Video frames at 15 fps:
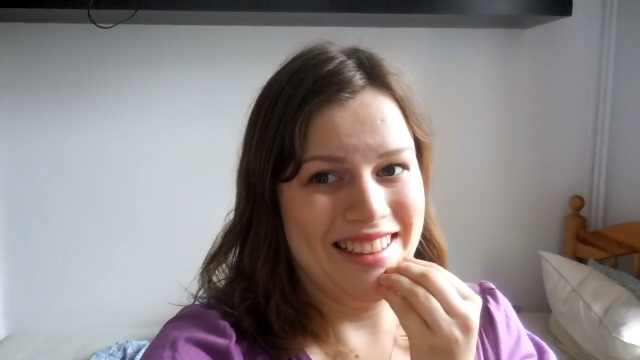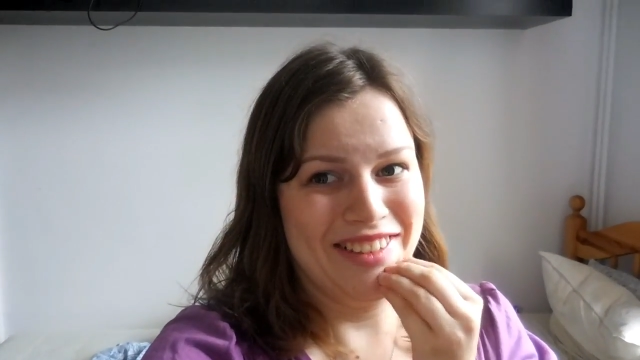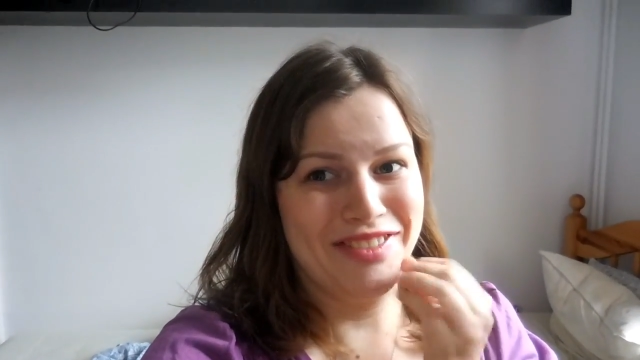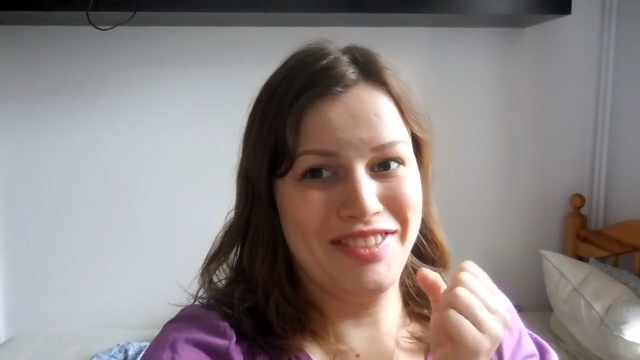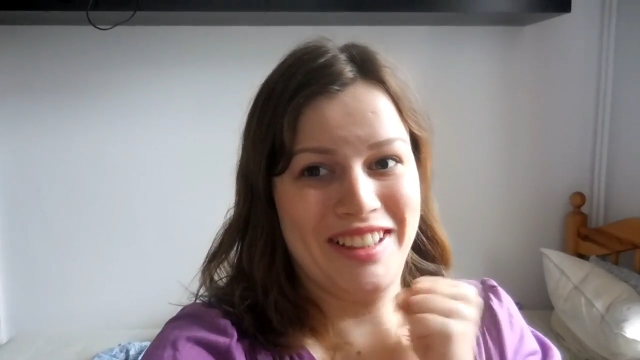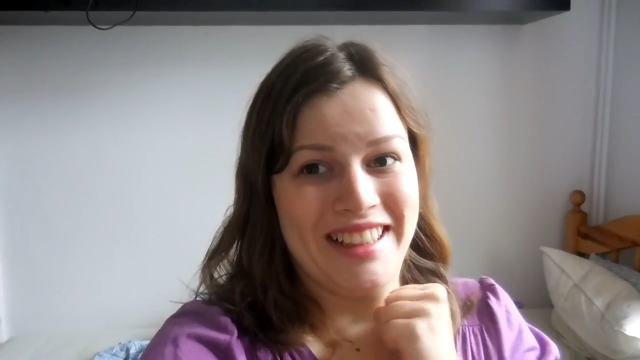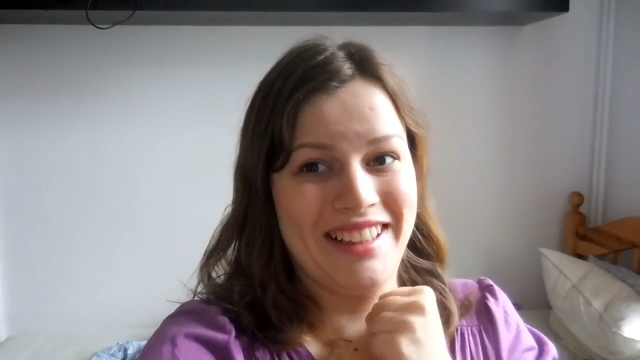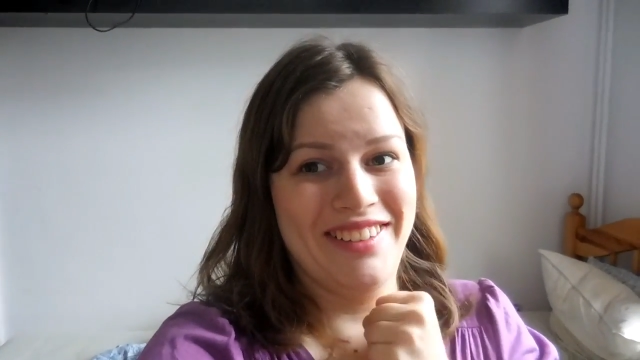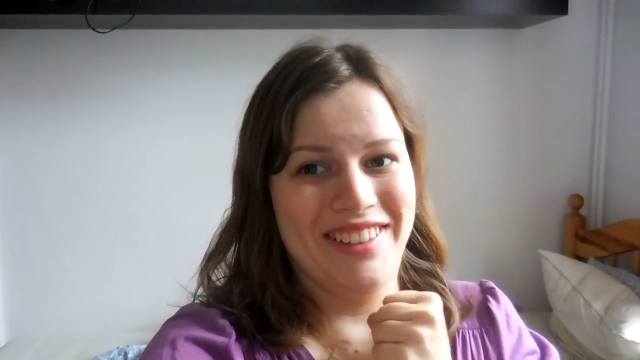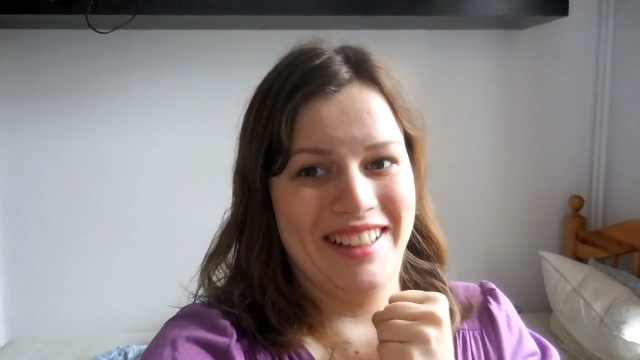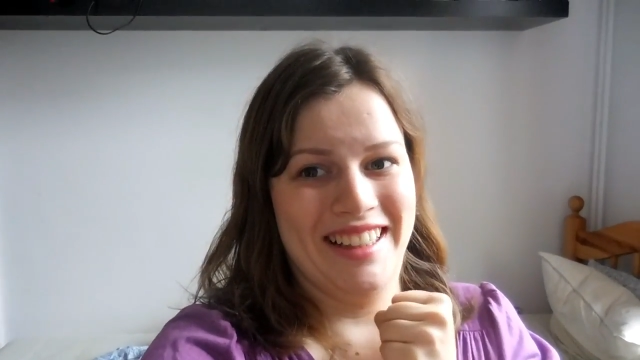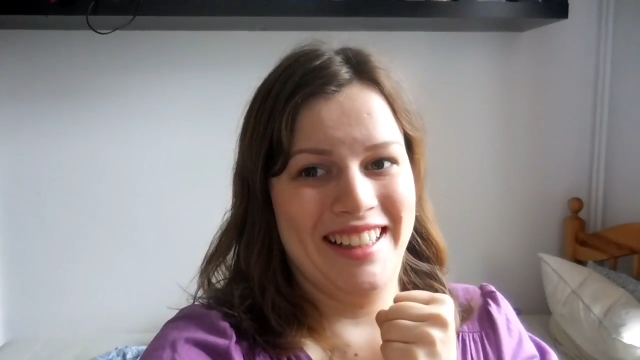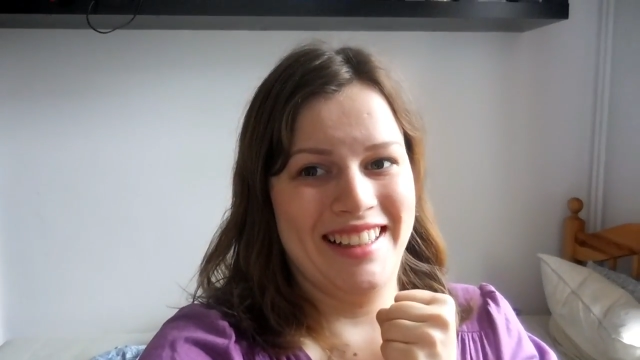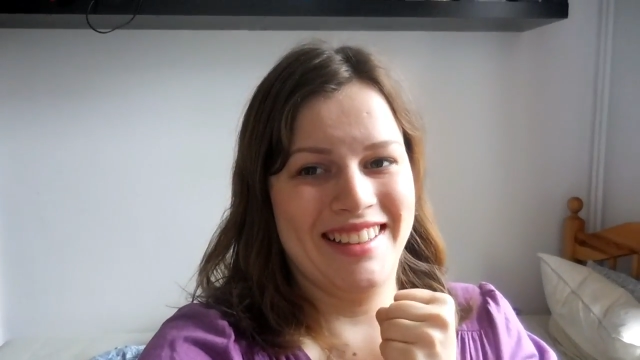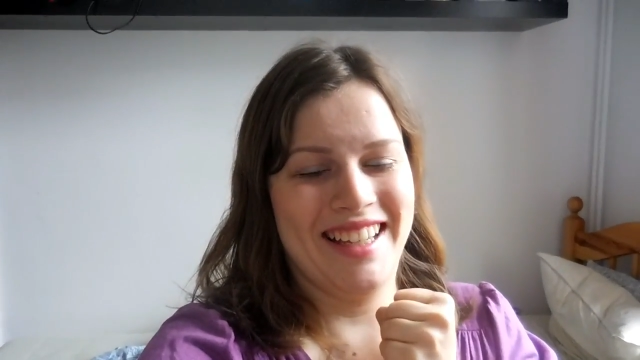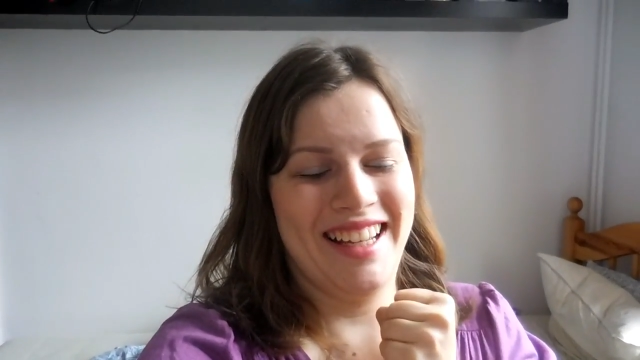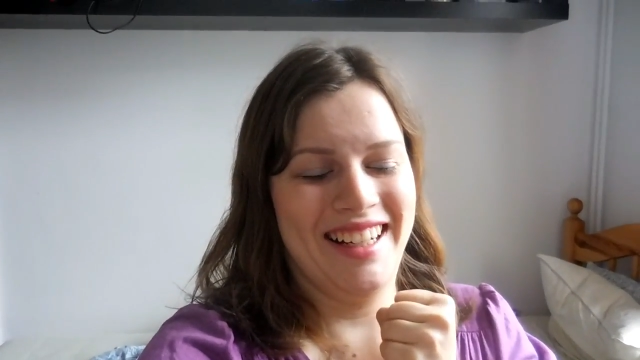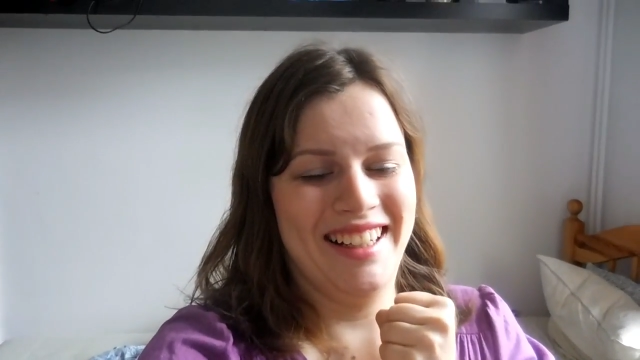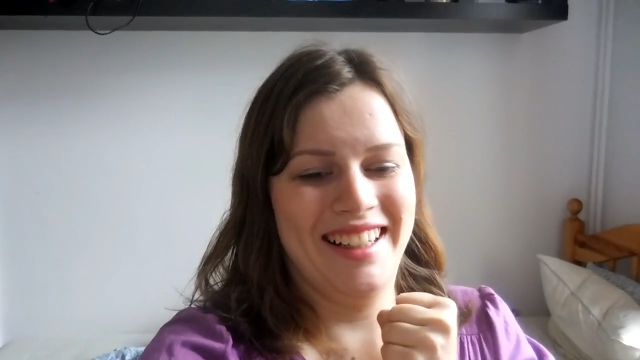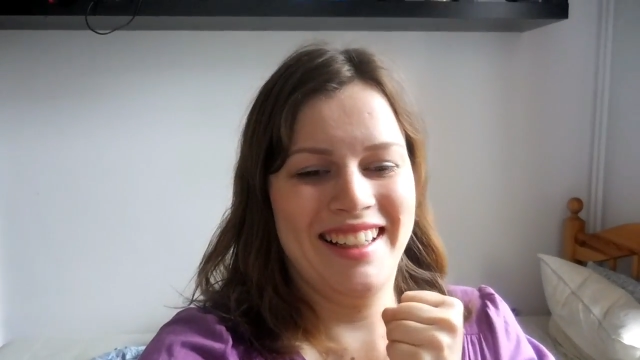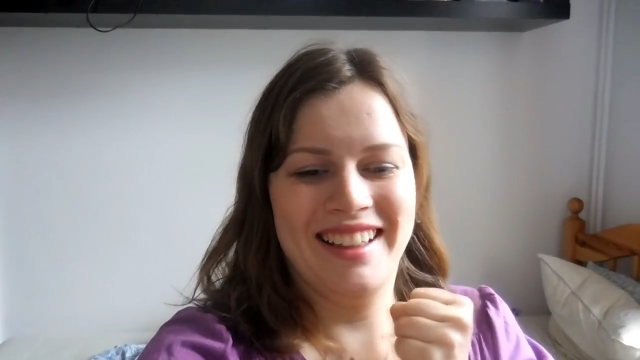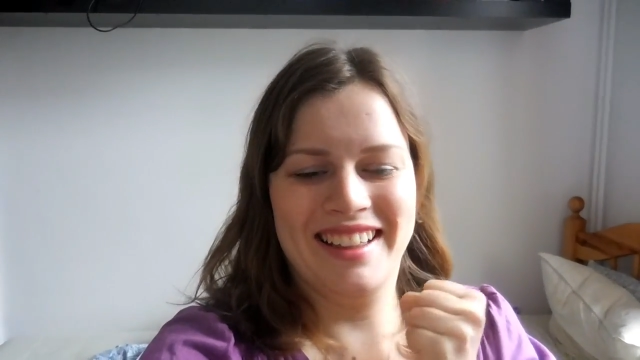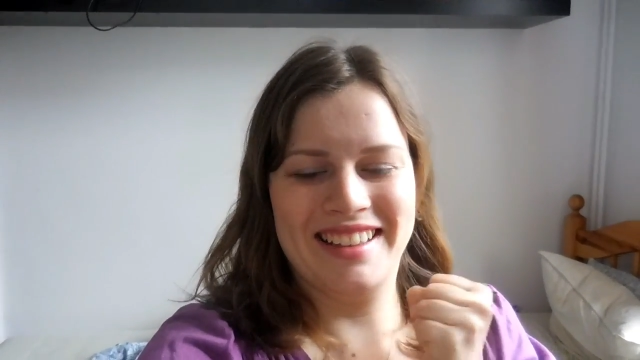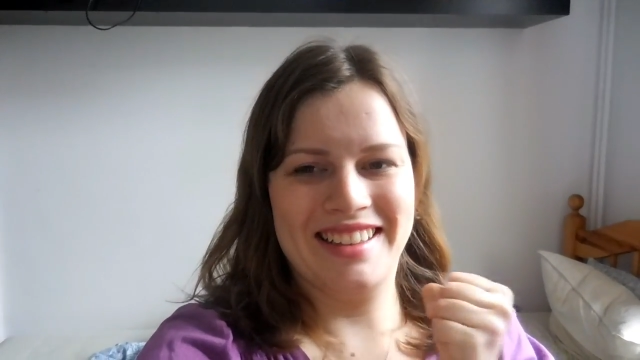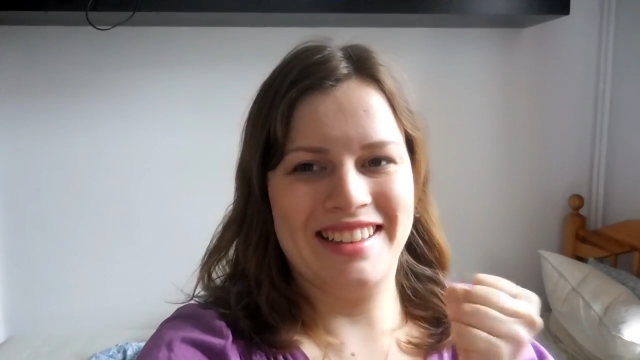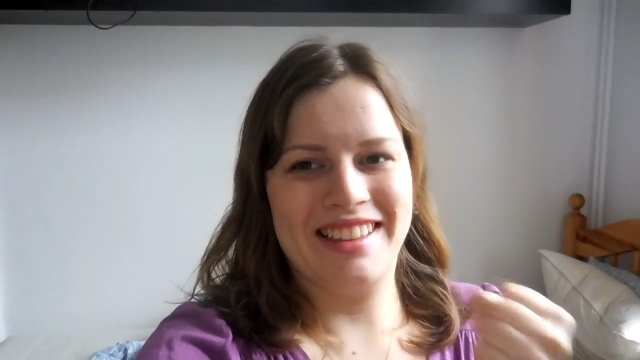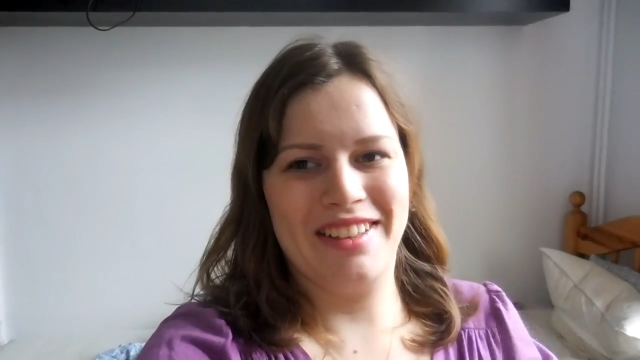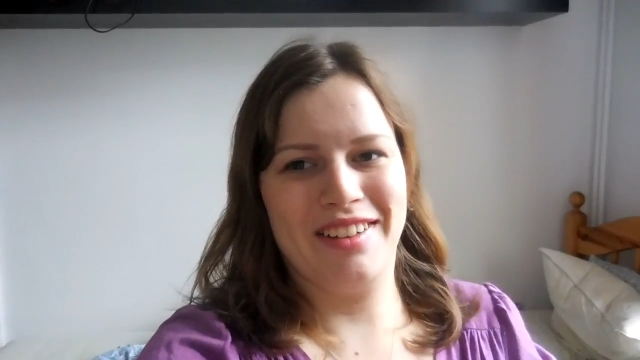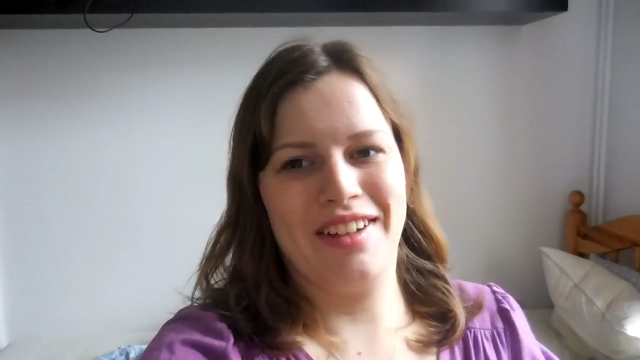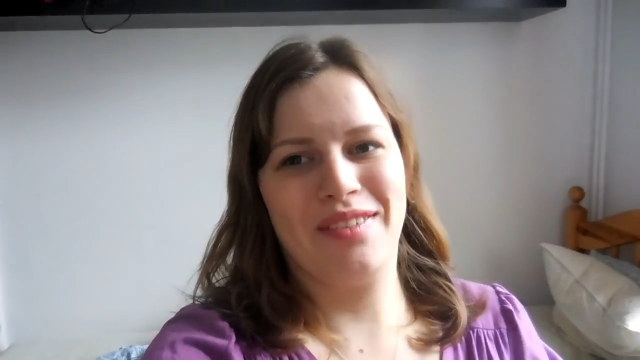I'm really, really excited. This is
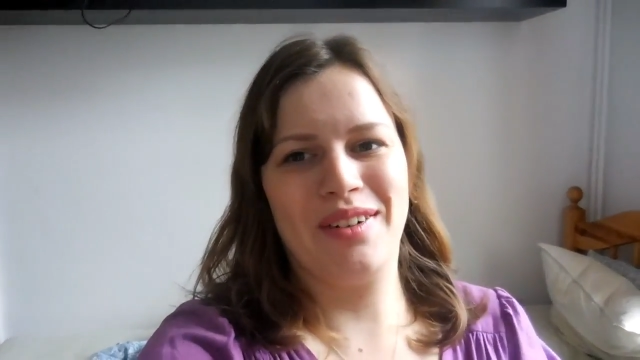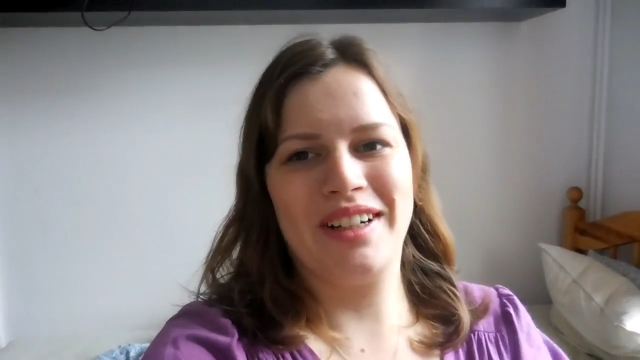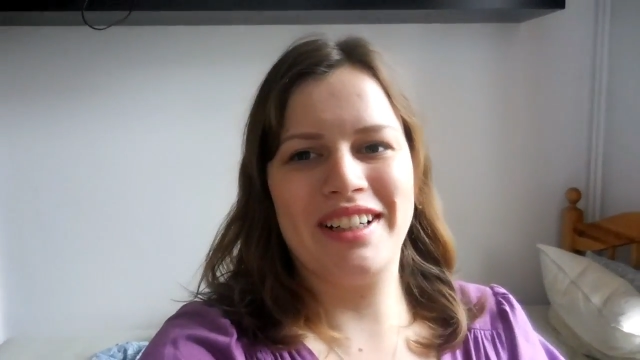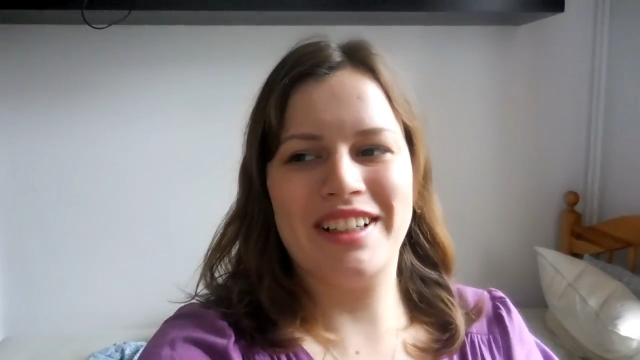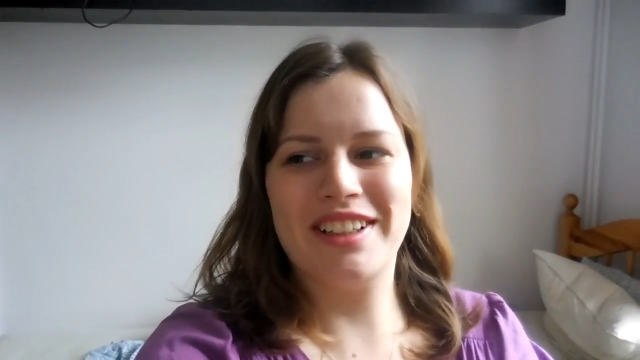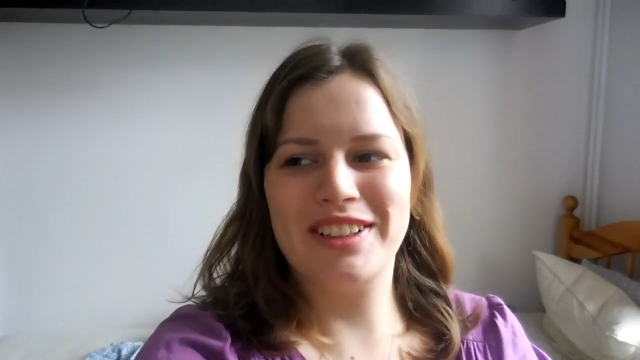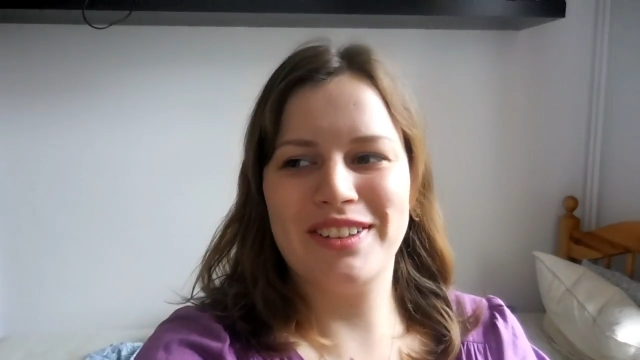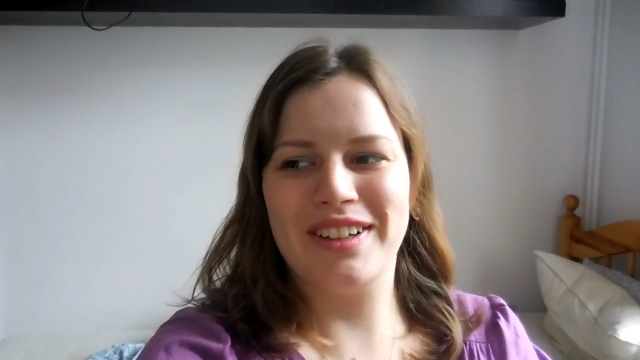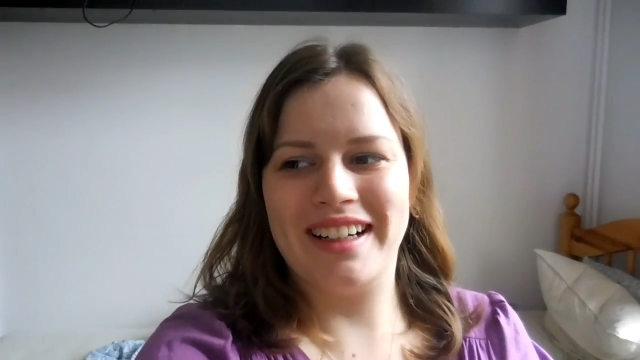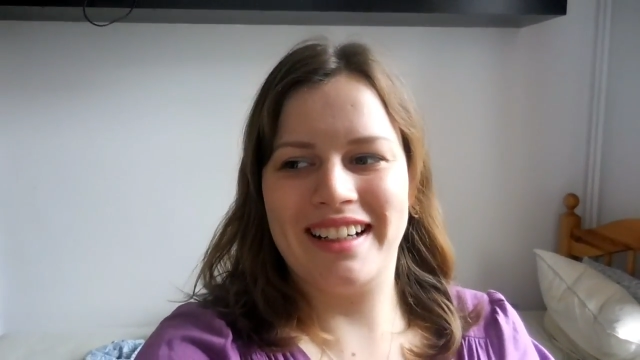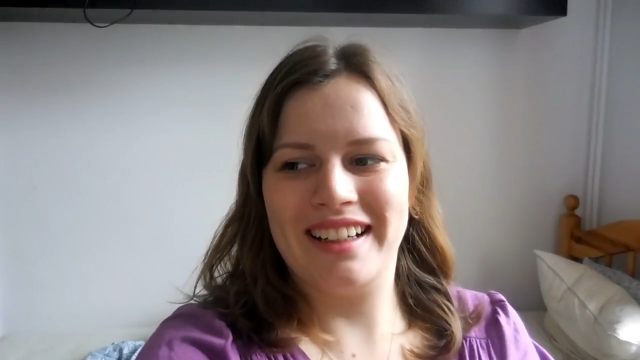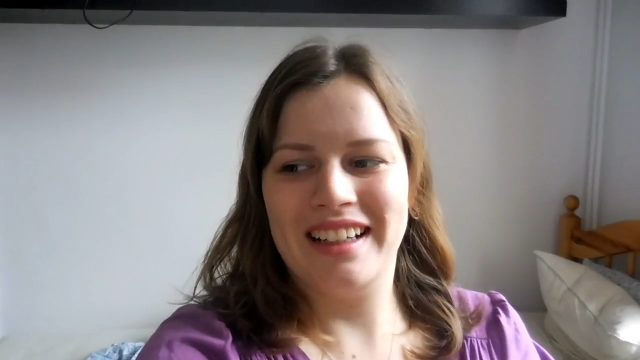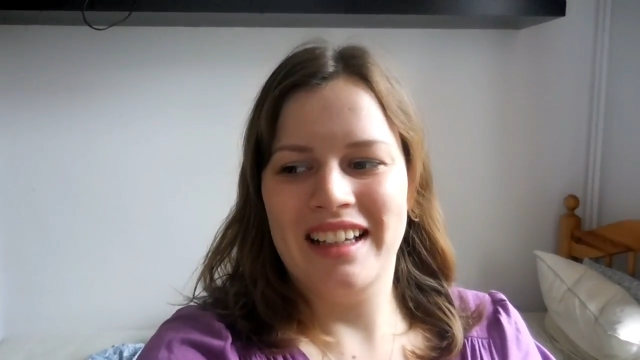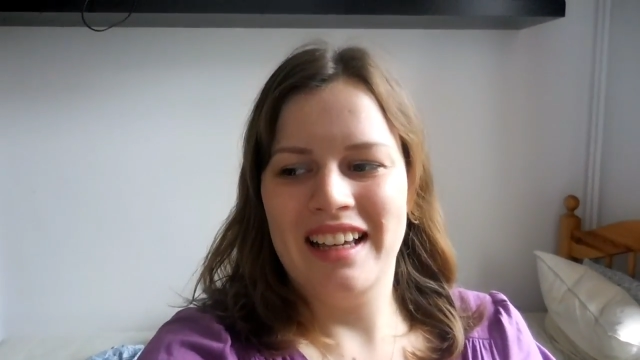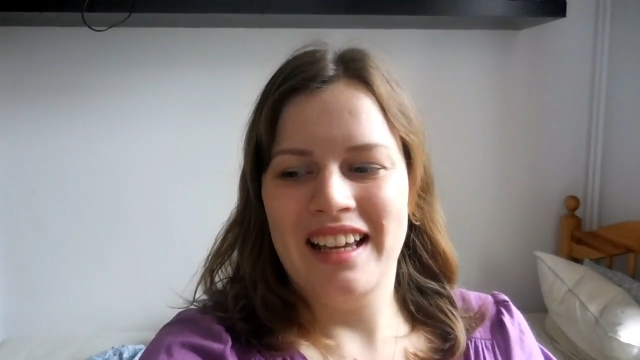something I wanted to do, and